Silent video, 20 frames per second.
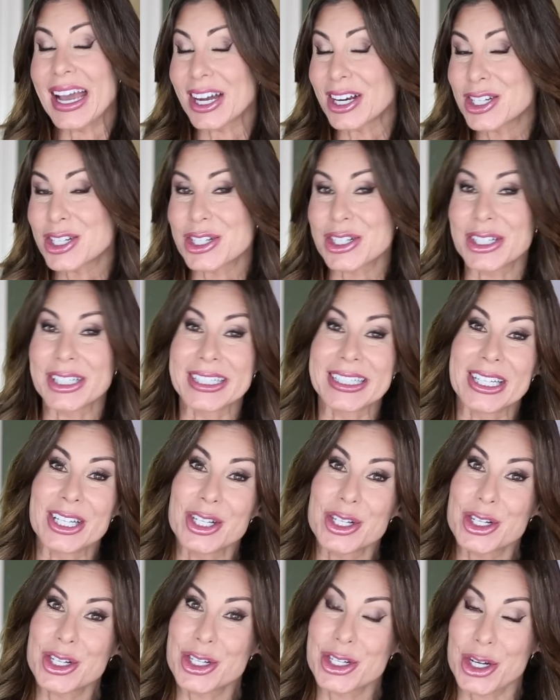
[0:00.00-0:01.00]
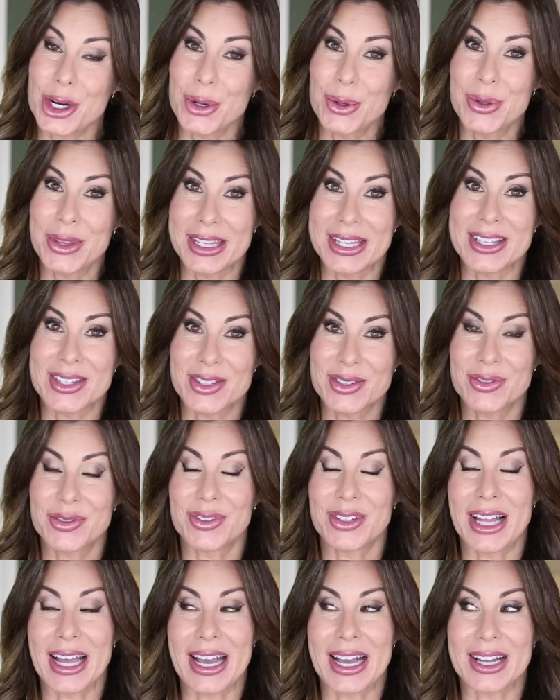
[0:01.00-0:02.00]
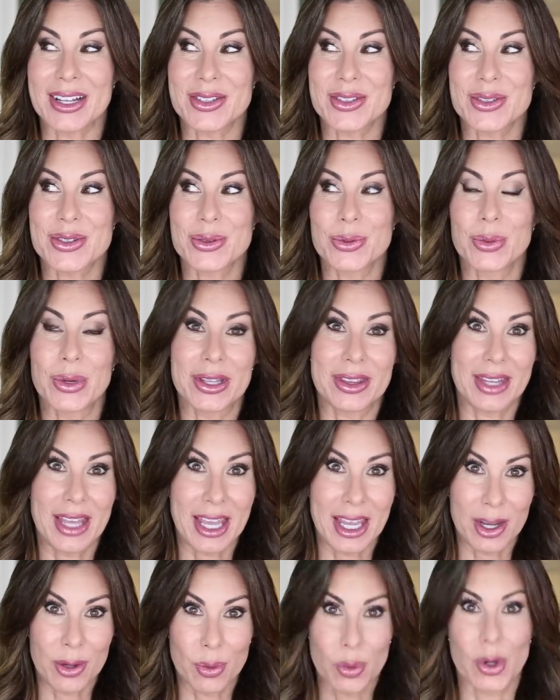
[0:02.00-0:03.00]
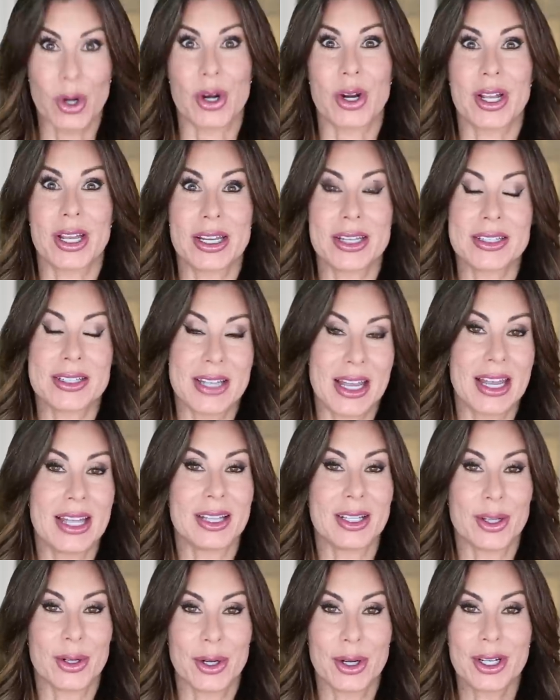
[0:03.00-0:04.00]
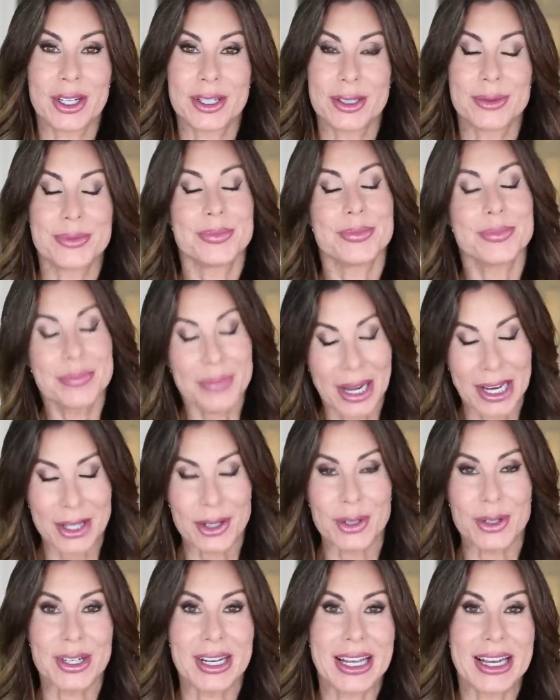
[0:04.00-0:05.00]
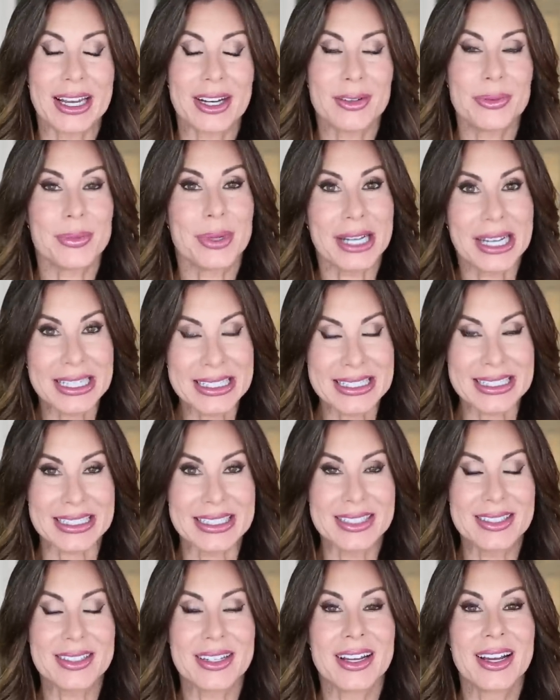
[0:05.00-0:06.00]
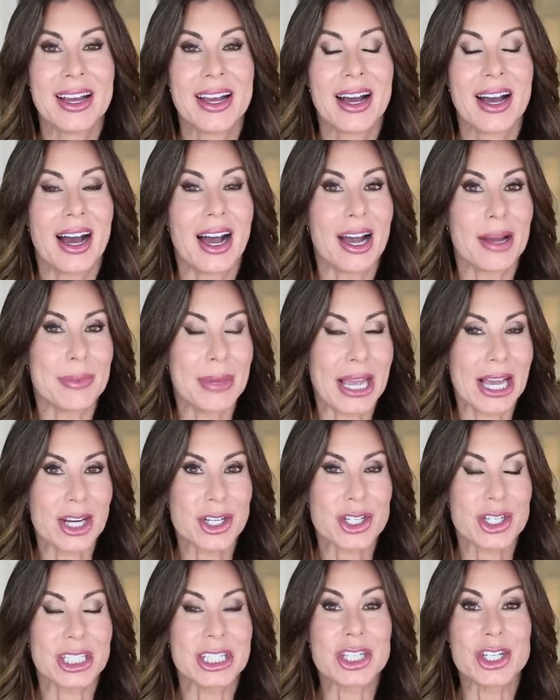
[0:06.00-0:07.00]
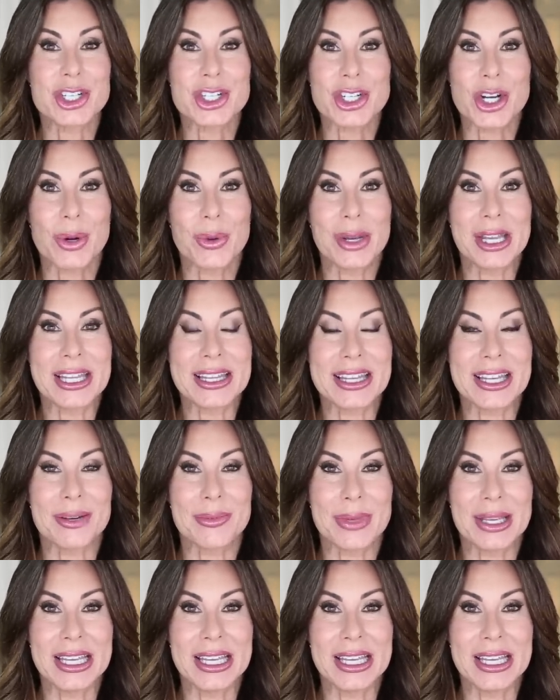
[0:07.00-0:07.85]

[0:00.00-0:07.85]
actually show these flats with a work day look. I could have, but I didn't. I'm actually showing them